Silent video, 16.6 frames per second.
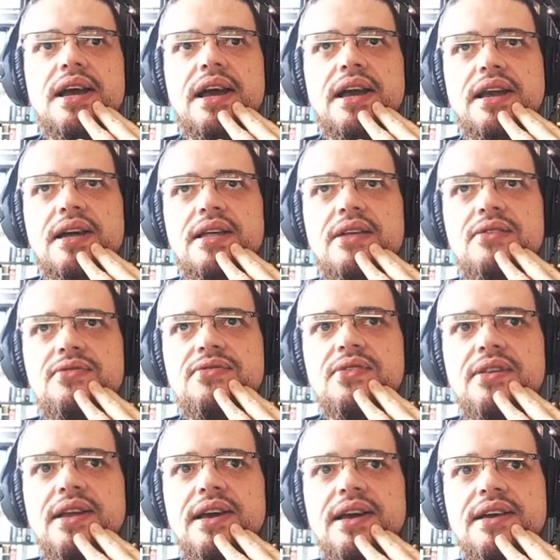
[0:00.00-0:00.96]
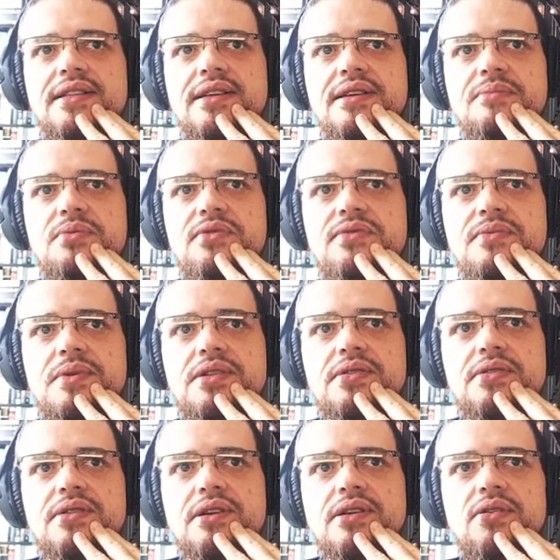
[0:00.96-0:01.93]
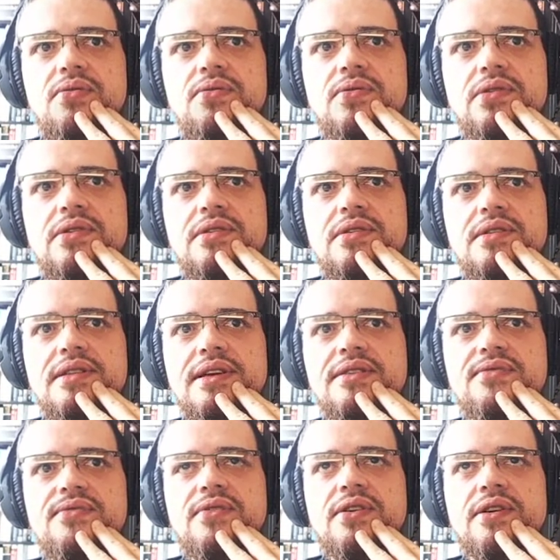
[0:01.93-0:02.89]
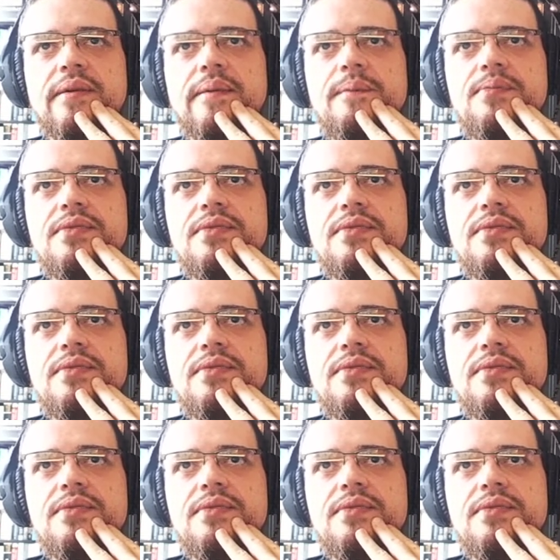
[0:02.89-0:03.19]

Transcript: I also like the improvement on the... Oh, nice fur.